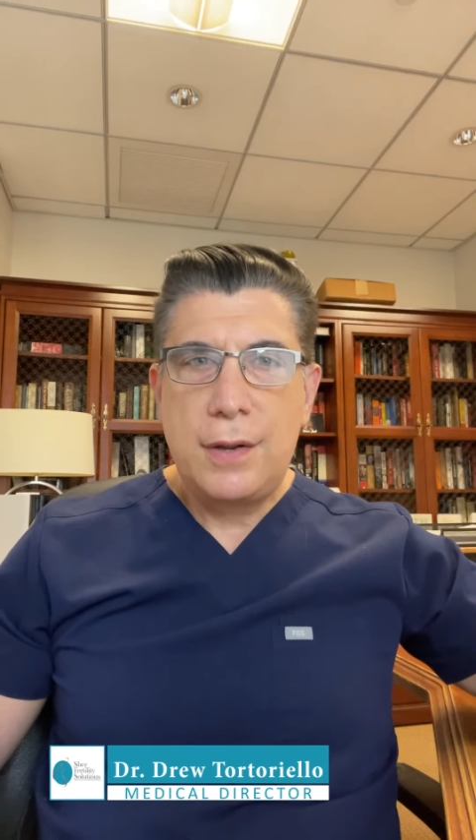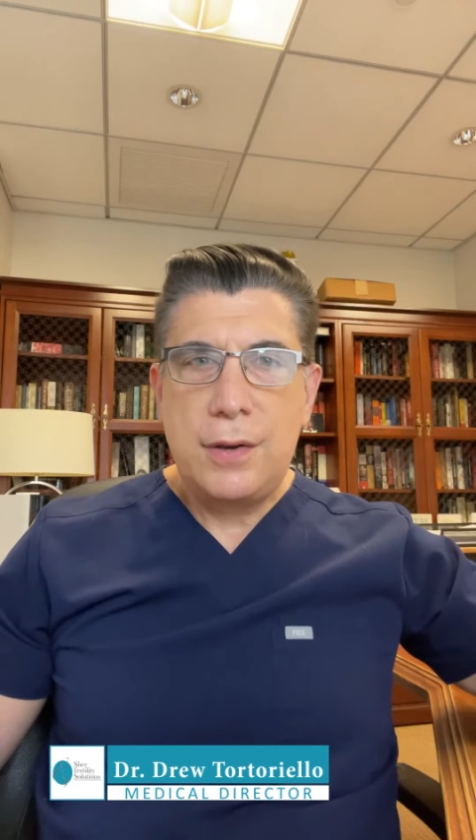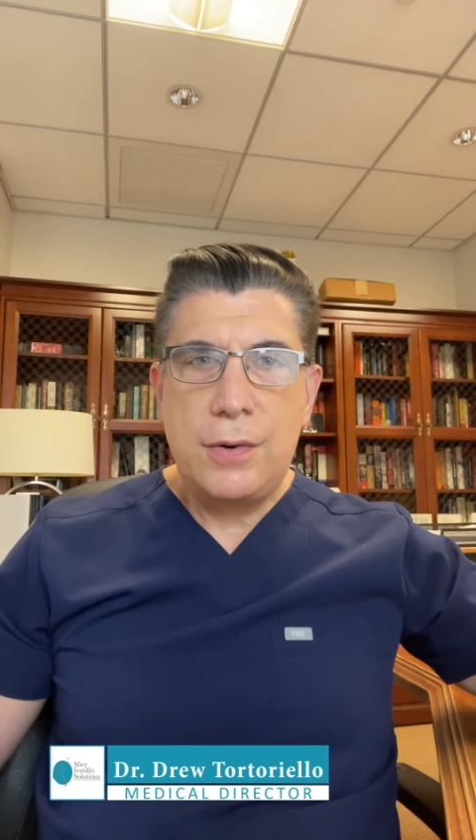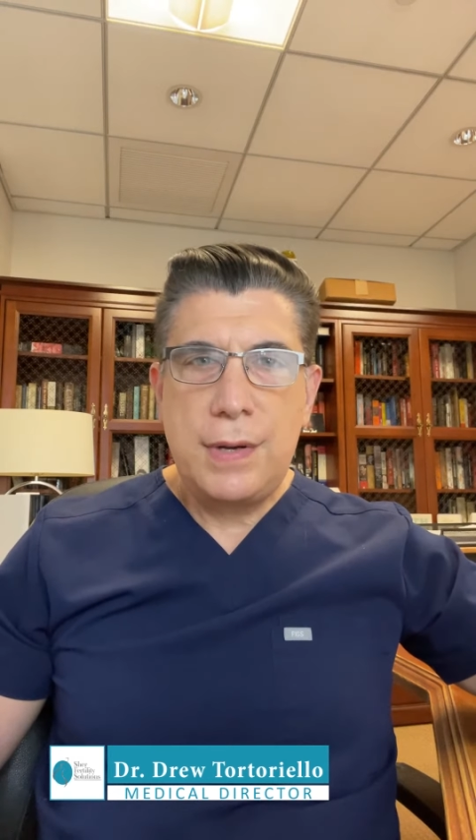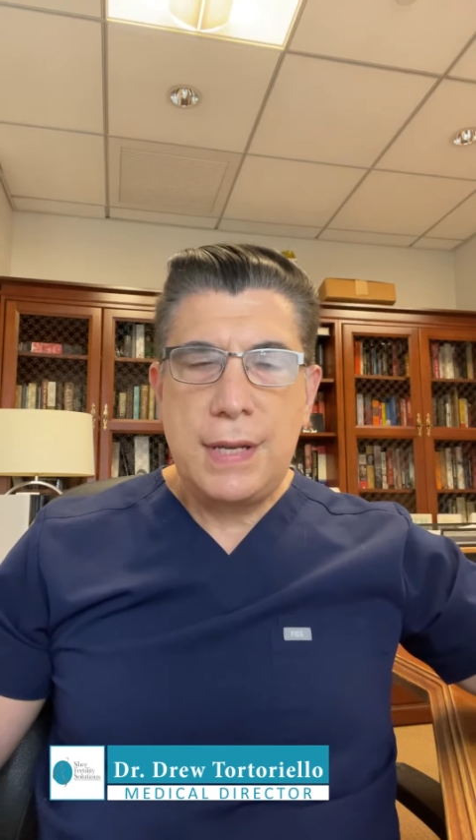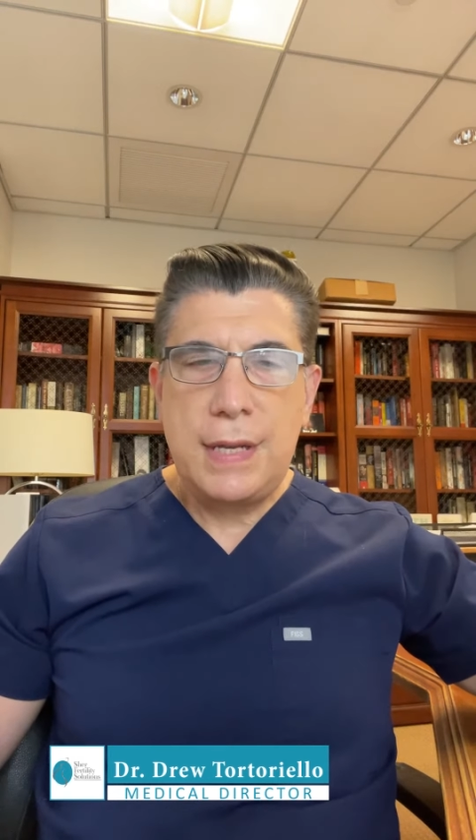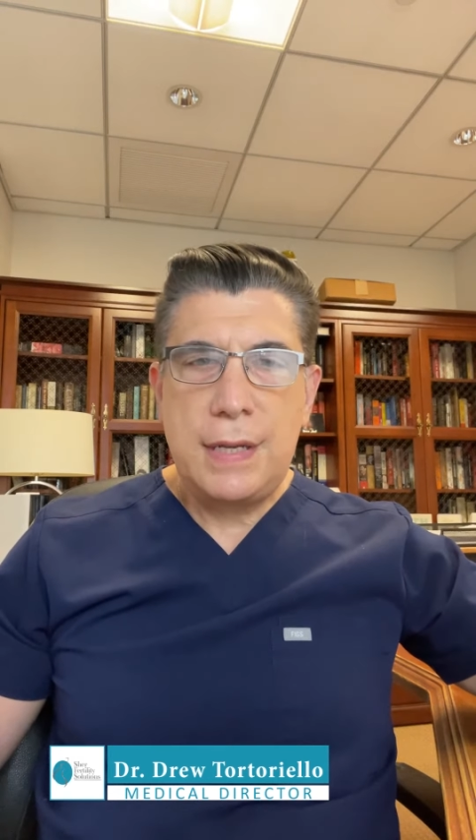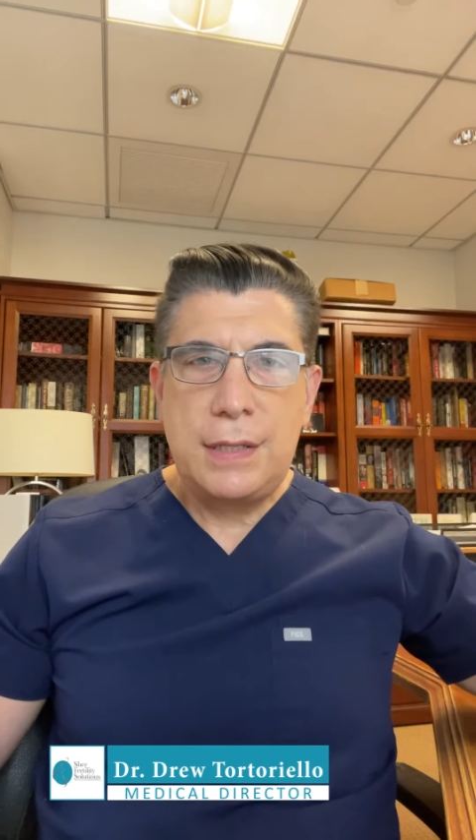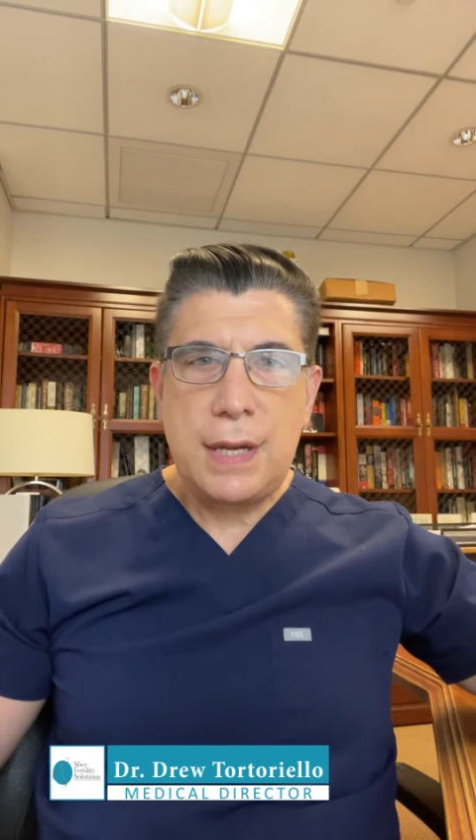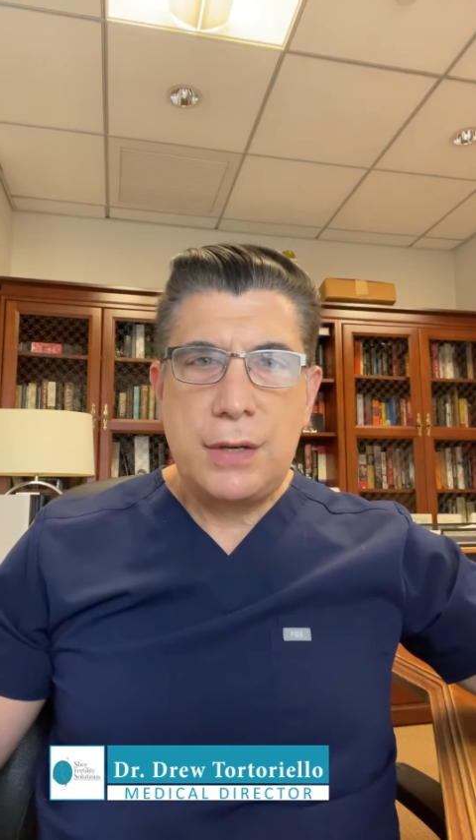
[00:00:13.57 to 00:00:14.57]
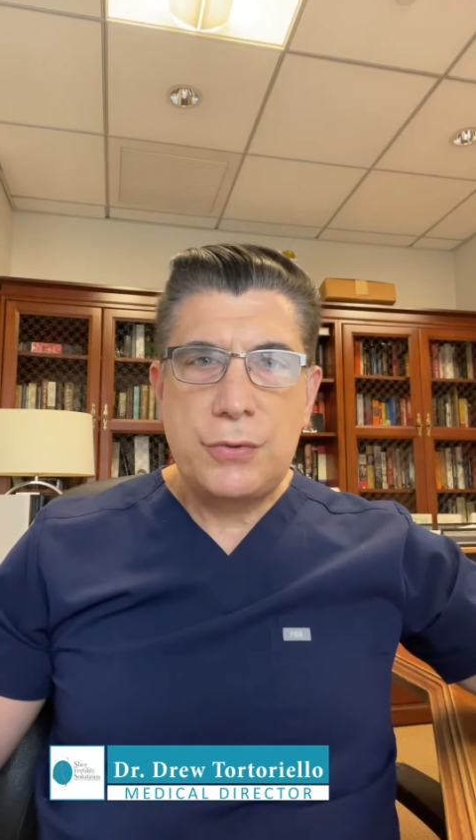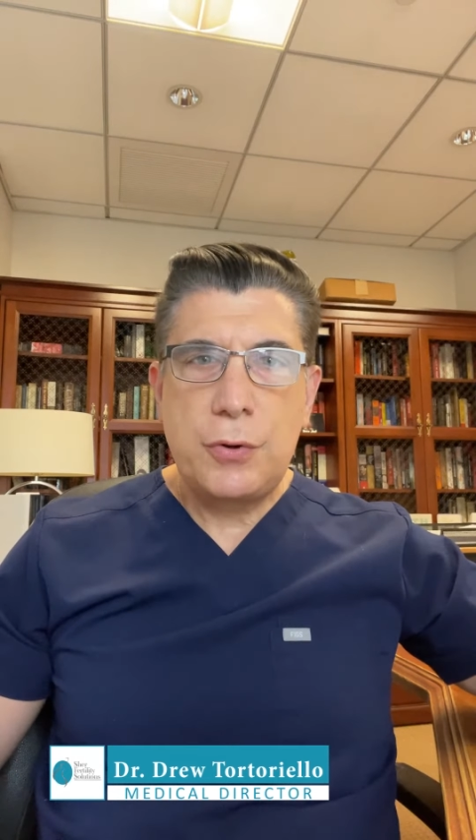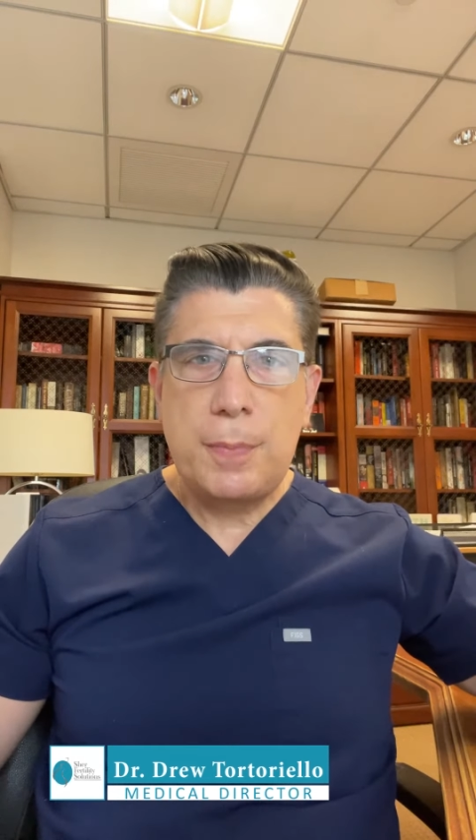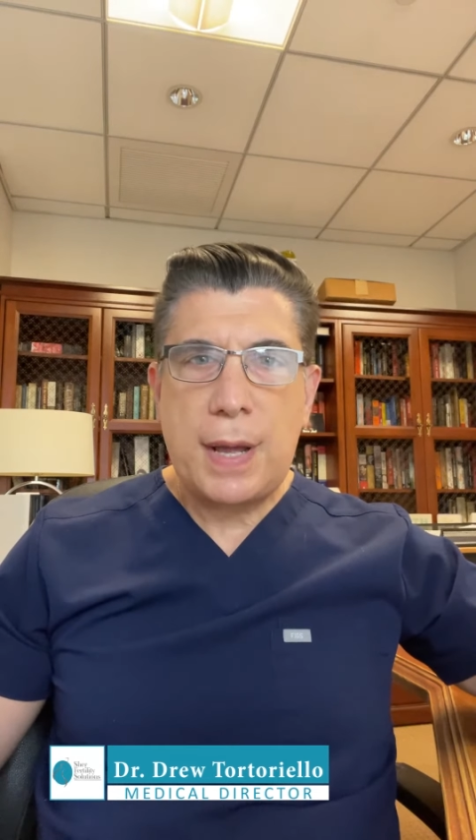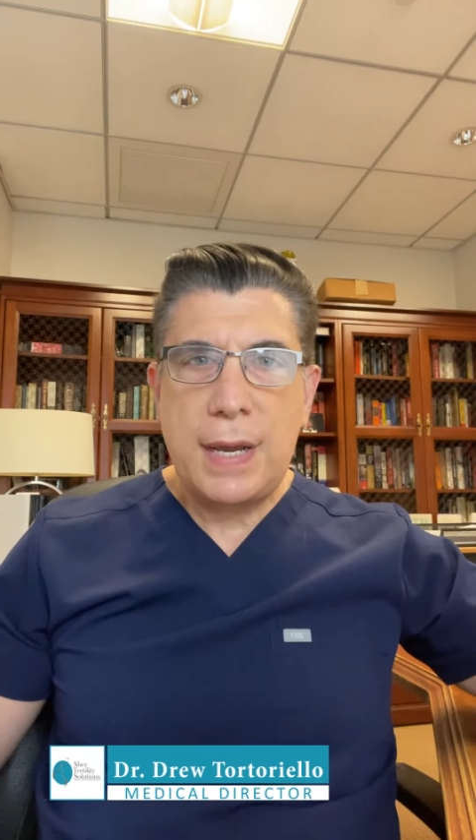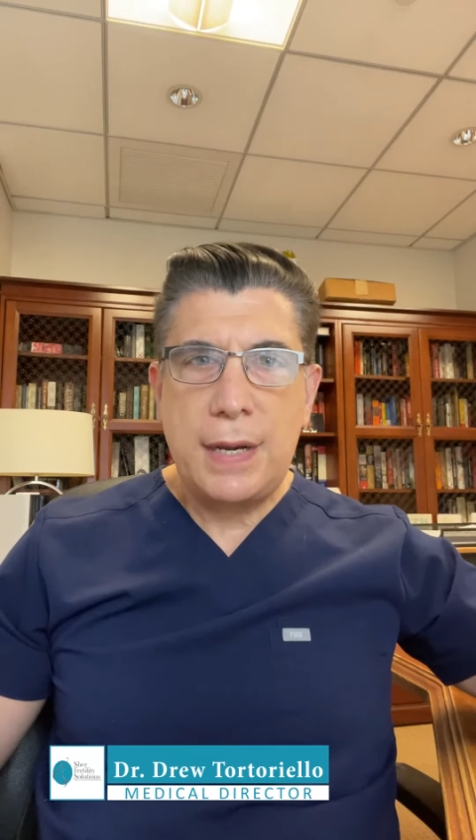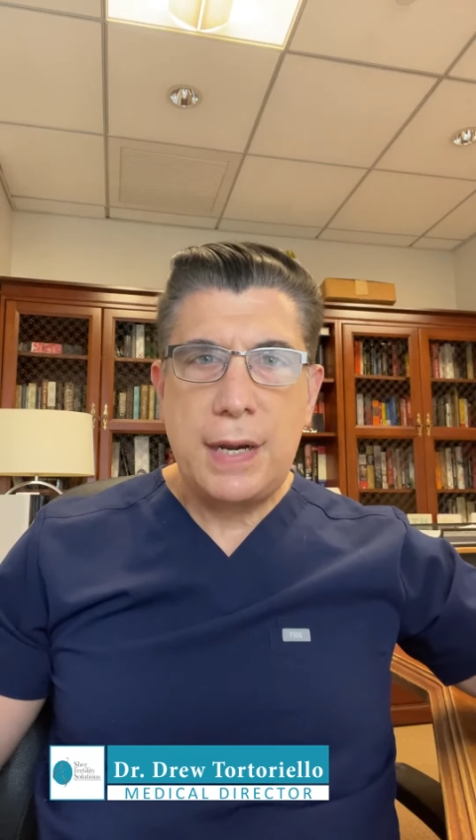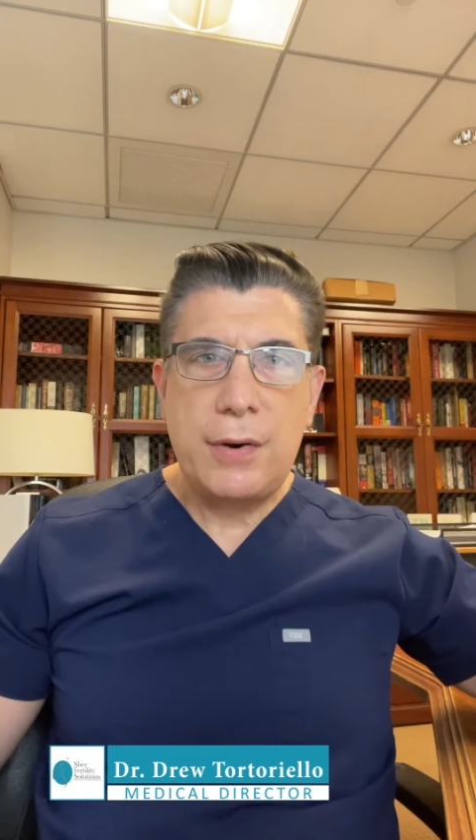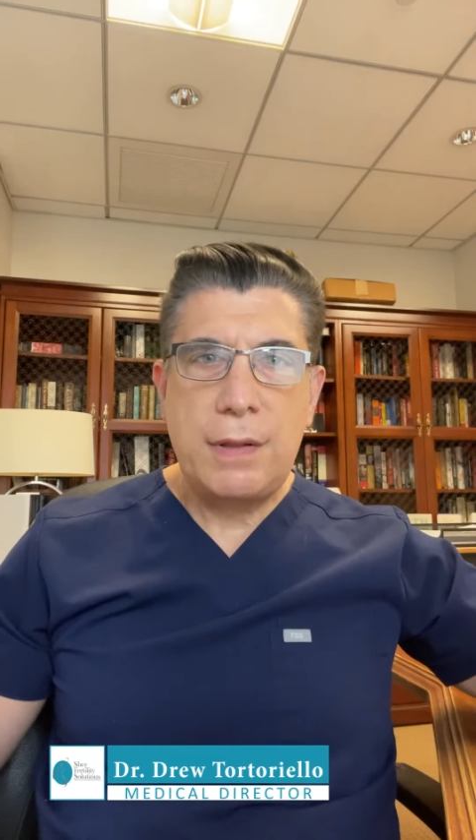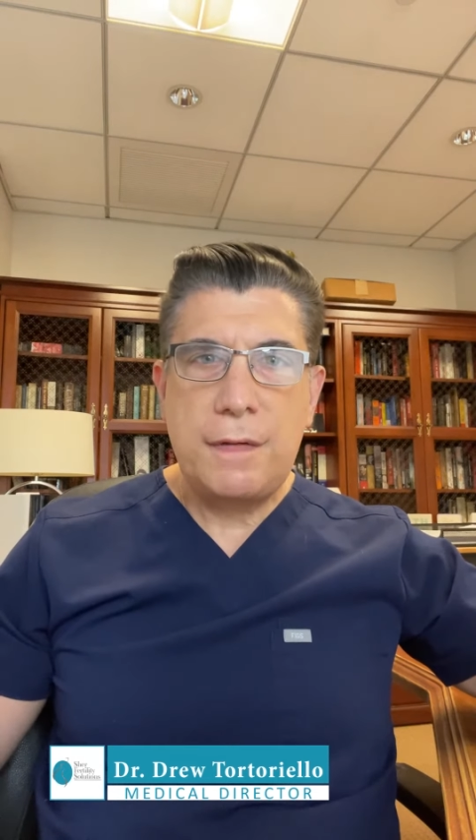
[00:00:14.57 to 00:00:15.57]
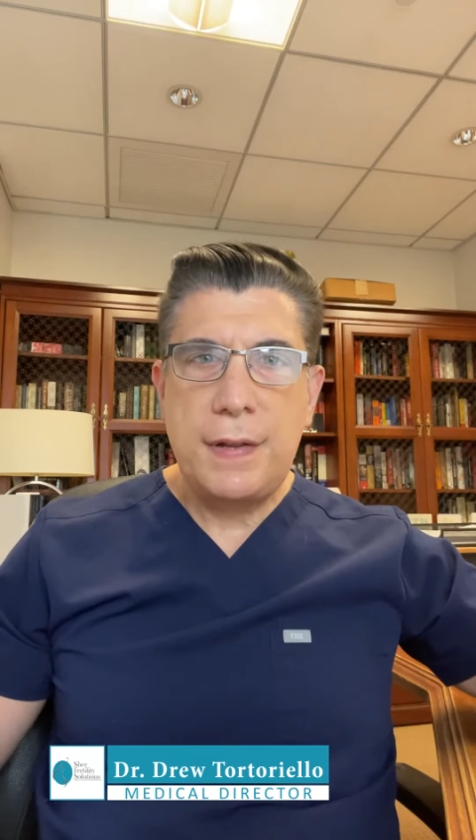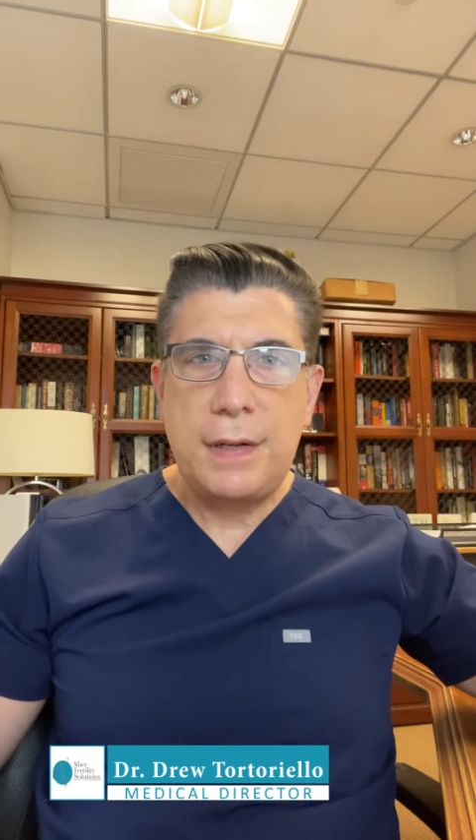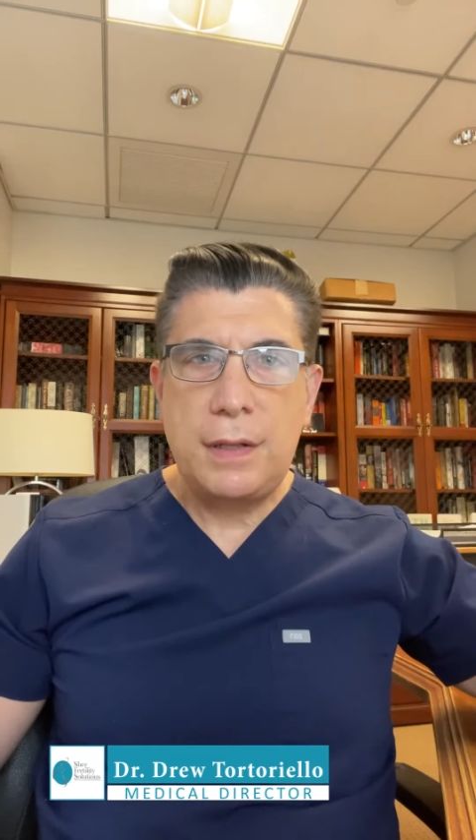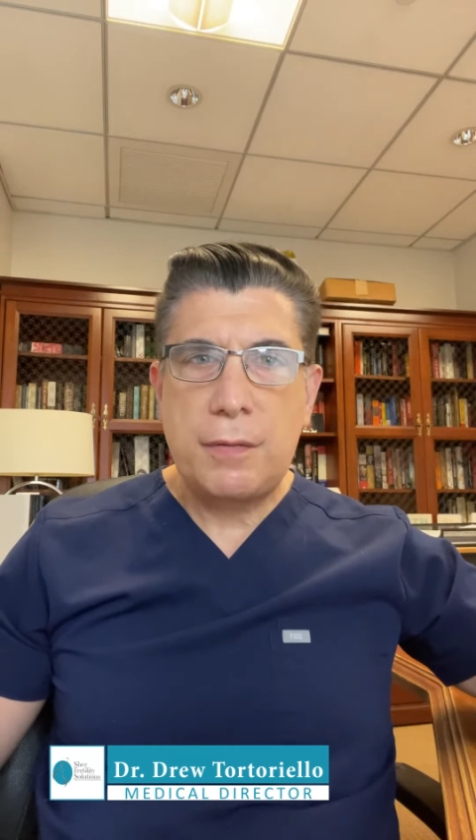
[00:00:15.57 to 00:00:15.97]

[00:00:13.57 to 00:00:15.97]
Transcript: who is a true pioneer in the field